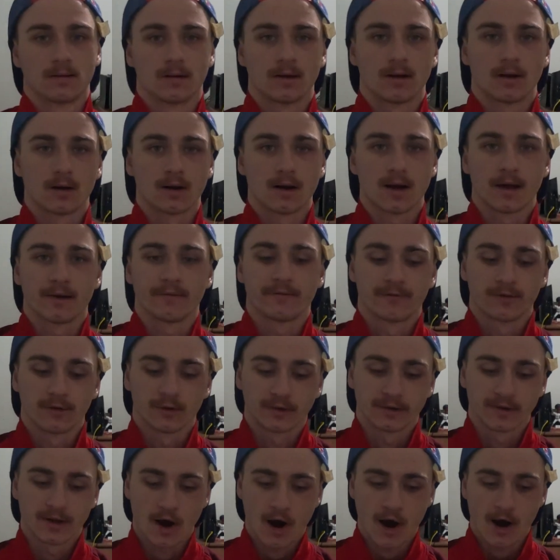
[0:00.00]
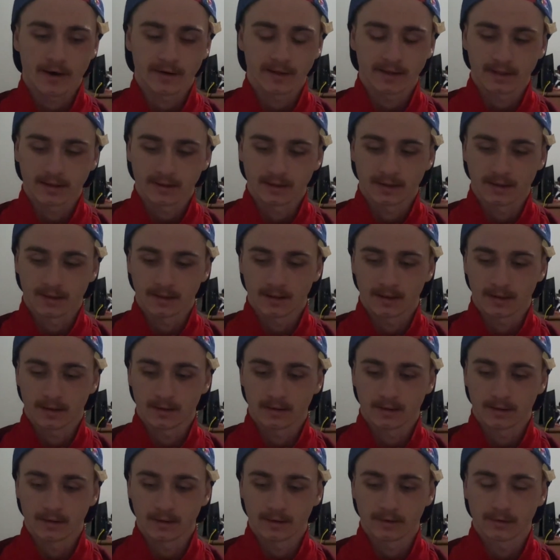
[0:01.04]
Alright, for
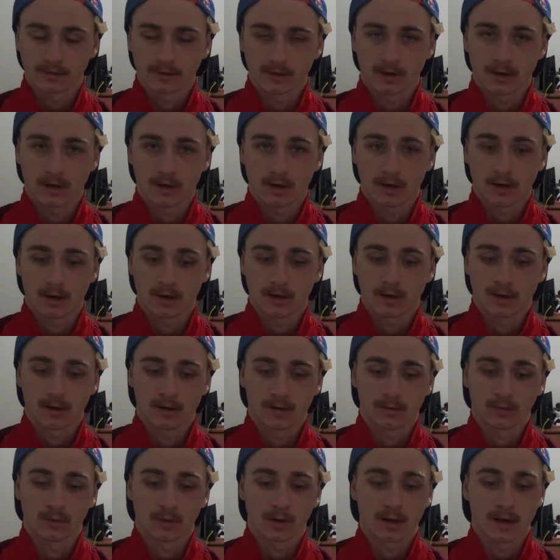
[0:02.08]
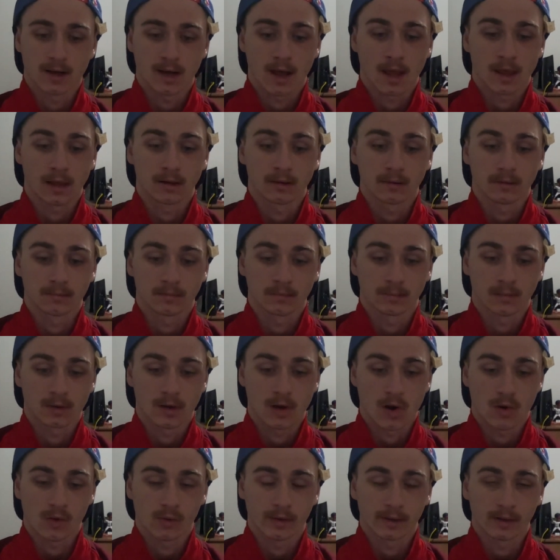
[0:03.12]
Darlington, these are what I am
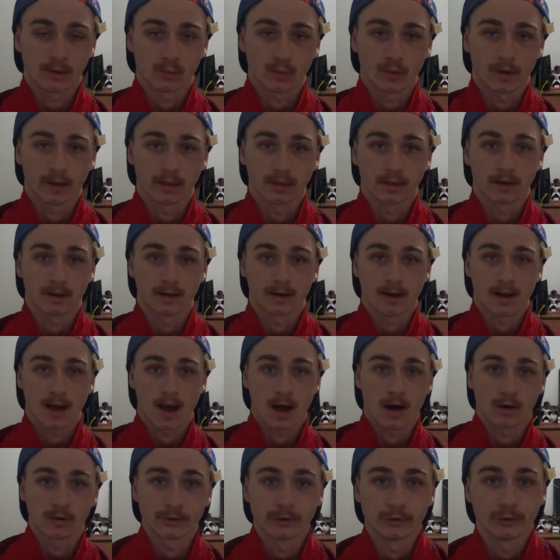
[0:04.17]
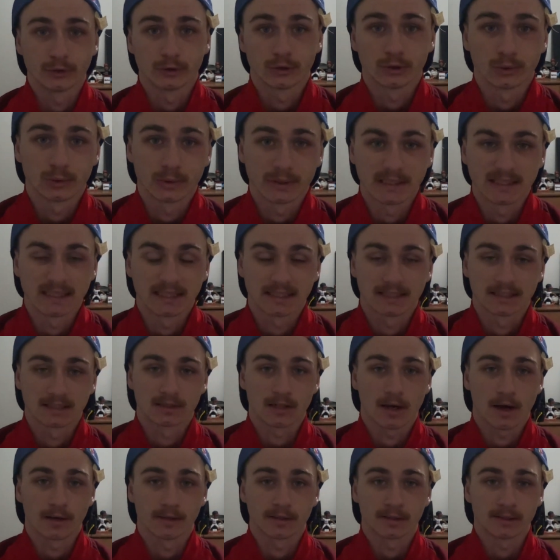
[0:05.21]
going with, and I'll usually
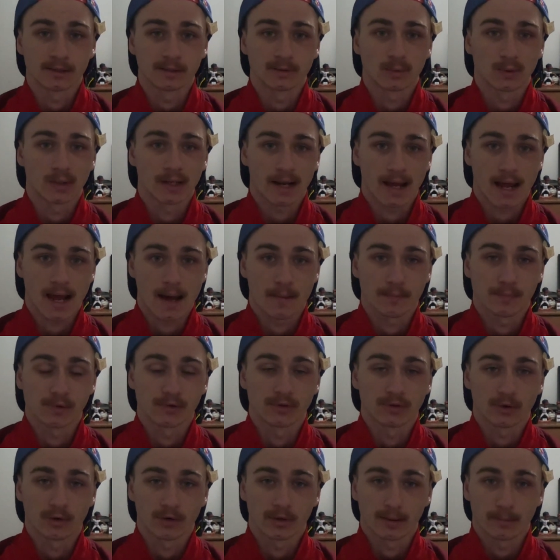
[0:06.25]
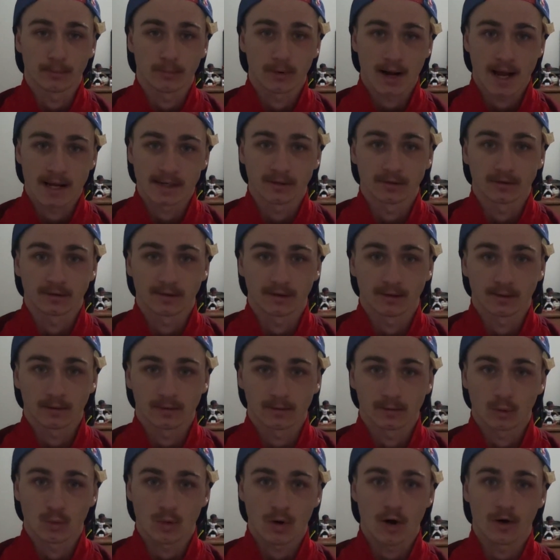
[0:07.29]
study what happens during the practice
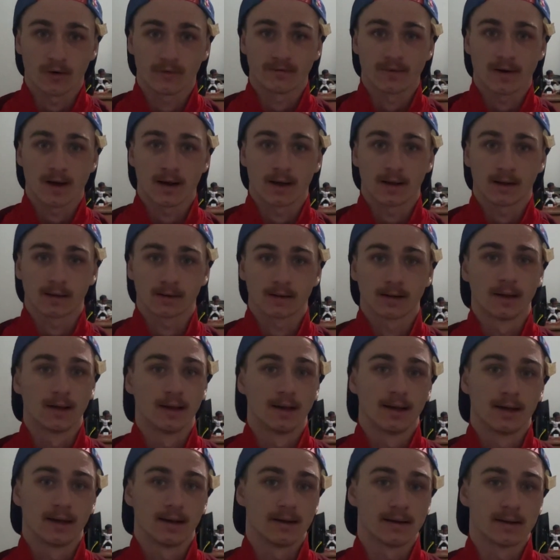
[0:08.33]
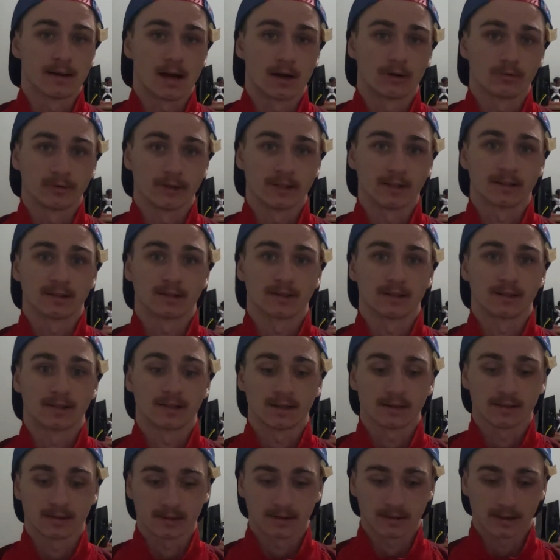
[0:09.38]
and qualifying, and I'll read
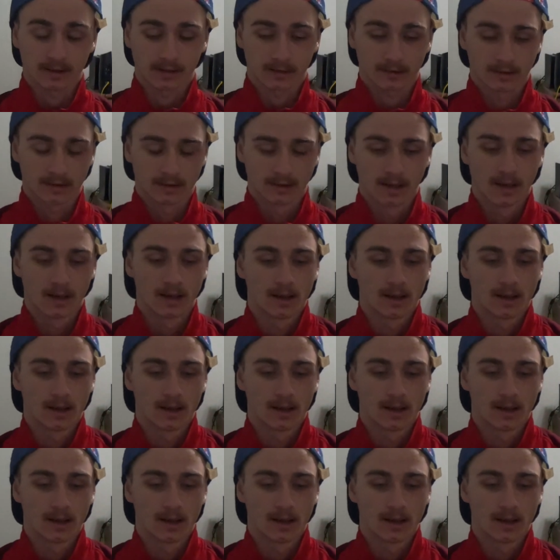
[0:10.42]
statistics.